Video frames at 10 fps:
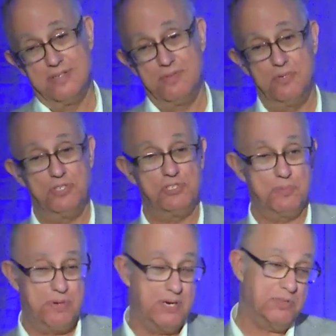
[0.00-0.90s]
which is to
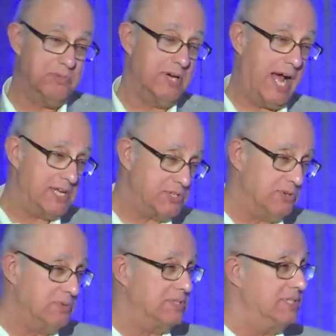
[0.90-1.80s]
pair the word
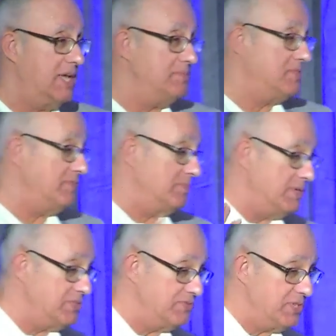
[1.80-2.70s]
asshole with the names of a
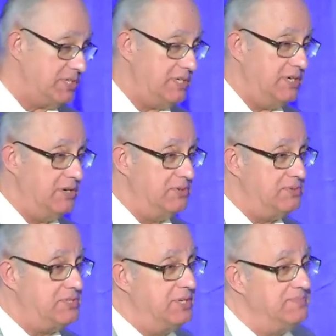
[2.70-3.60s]
bunch of
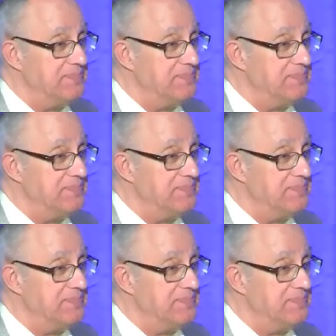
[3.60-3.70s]
CEOs